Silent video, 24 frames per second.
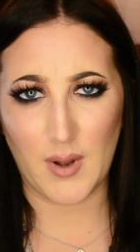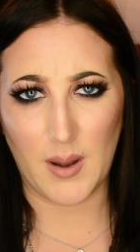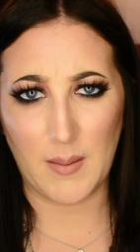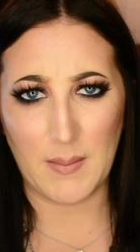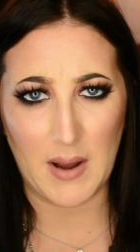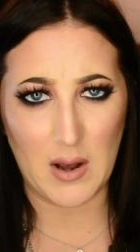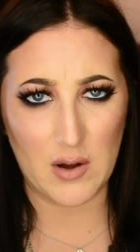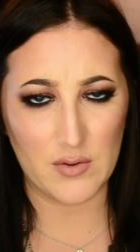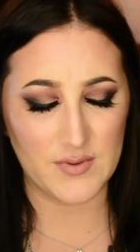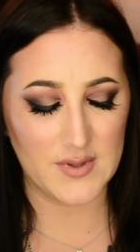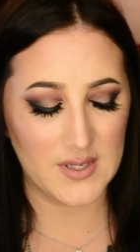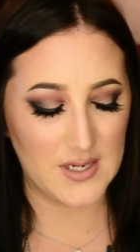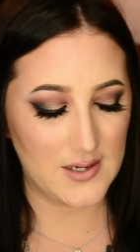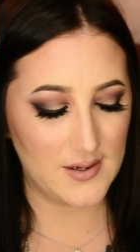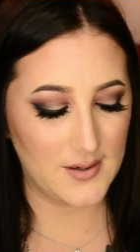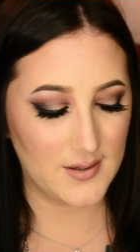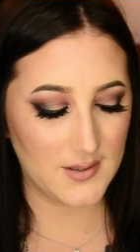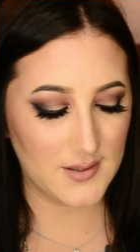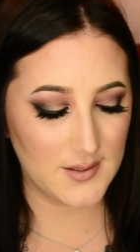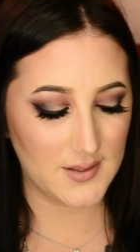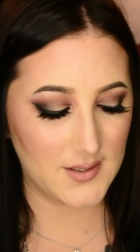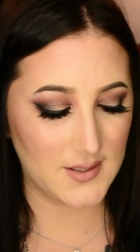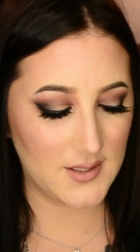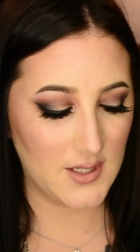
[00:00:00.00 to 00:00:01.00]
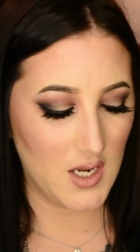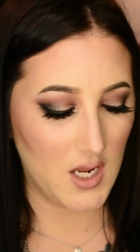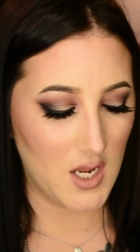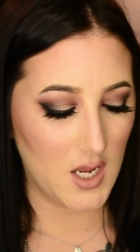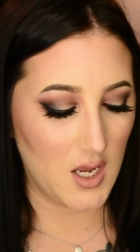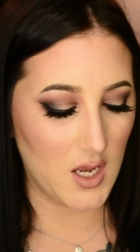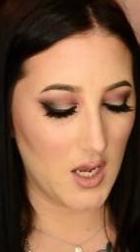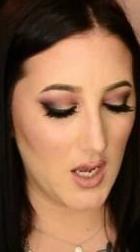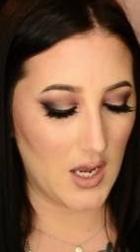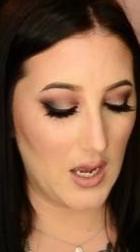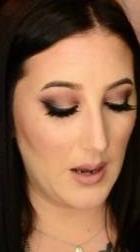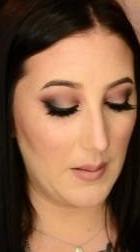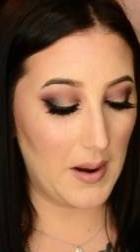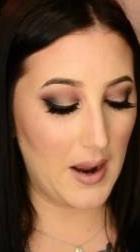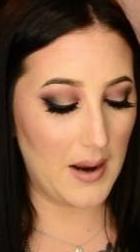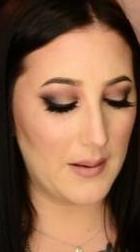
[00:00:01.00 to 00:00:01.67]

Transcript: about these. Um,